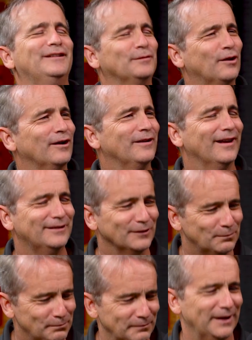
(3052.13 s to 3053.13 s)
that's
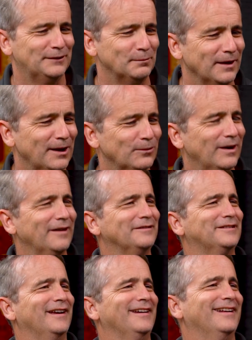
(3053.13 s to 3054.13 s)
a better way of
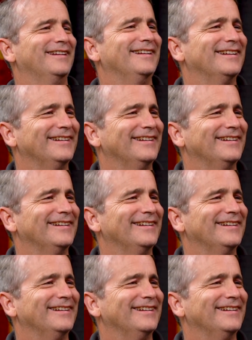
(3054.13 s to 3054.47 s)
saying it.